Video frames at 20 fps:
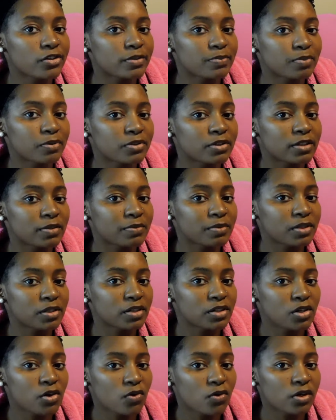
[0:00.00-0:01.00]
you're supposed to
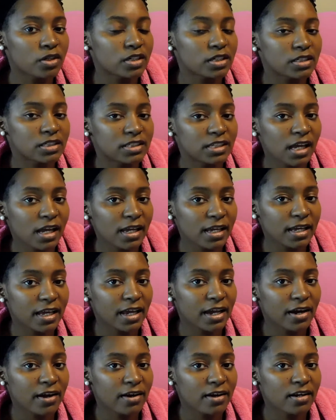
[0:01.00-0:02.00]
be going to
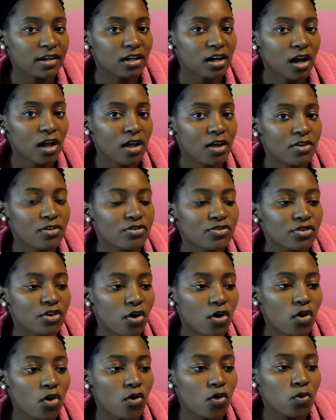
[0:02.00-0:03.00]
daycare.
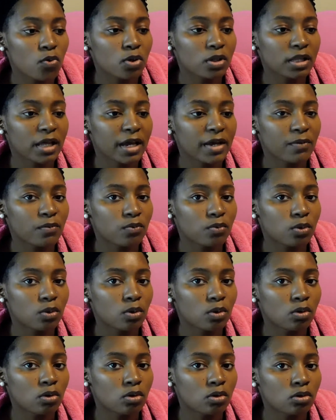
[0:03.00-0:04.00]
So we're like,
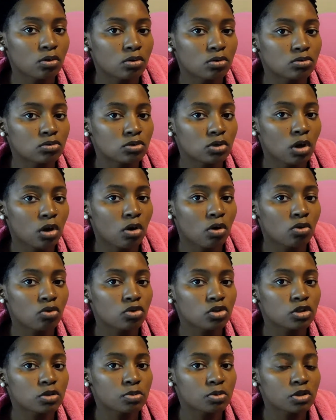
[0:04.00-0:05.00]
well,
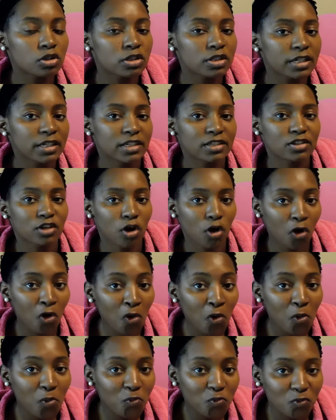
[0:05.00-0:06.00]
no, you're supposed to take us
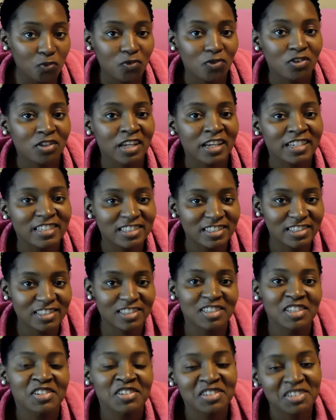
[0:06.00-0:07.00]
home. We're like,
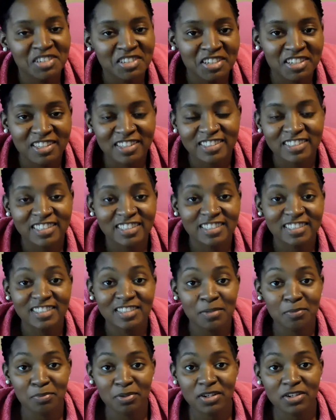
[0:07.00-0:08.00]
just still telling
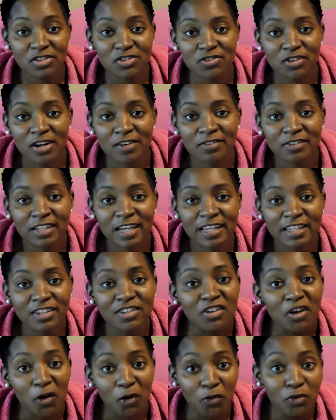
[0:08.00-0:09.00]
the bus driver, like,
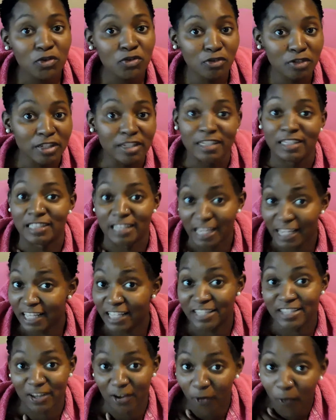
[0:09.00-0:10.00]
you know, you need to
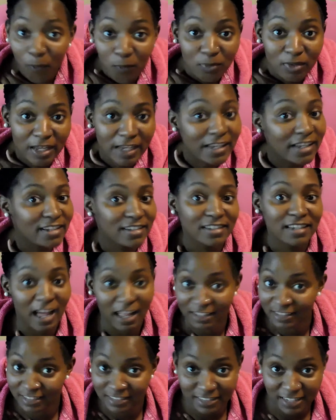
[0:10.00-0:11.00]
take us home, like,
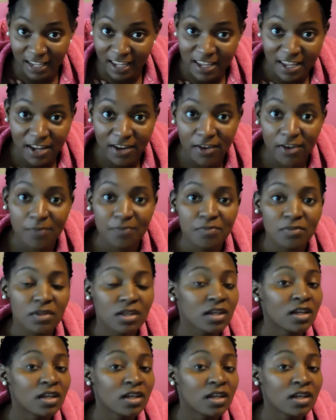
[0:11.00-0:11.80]
not to daycare.